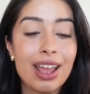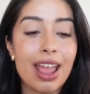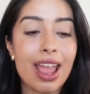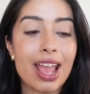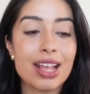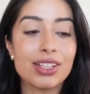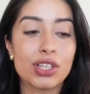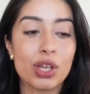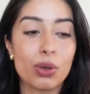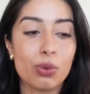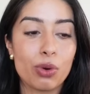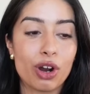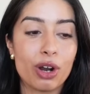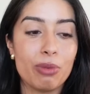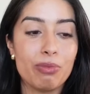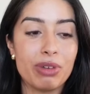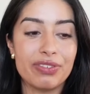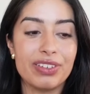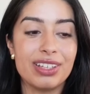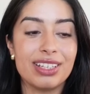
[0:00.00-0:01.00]
And so Warren
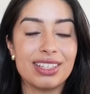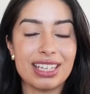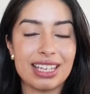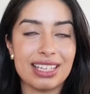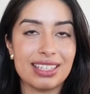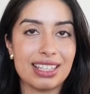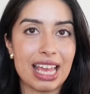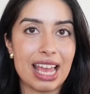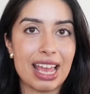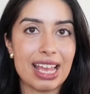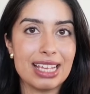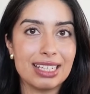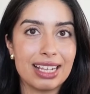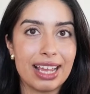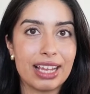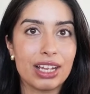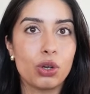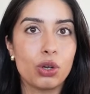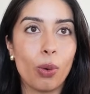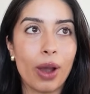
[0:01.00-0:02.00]
Buffett sees that as
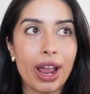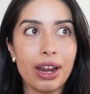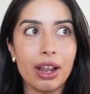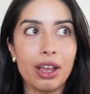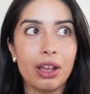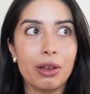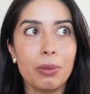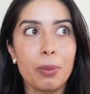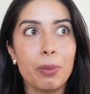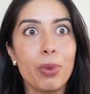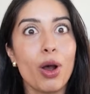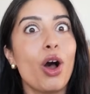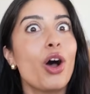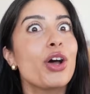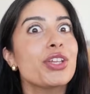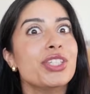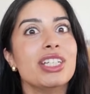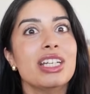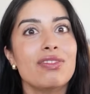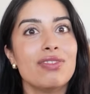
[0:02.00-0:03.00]
like quite a
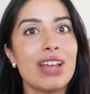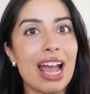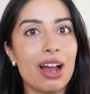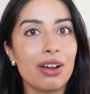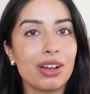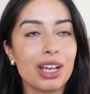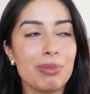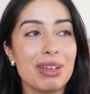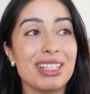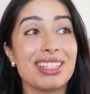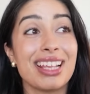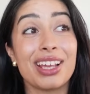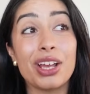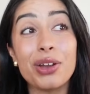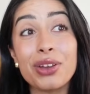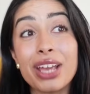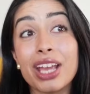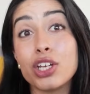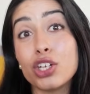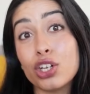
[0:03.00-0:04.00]
positive outcome. He's like,
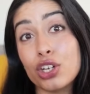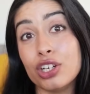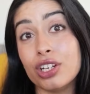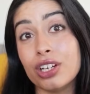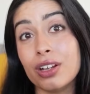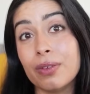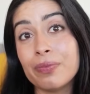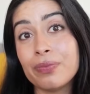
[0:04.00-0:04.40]
okay, good.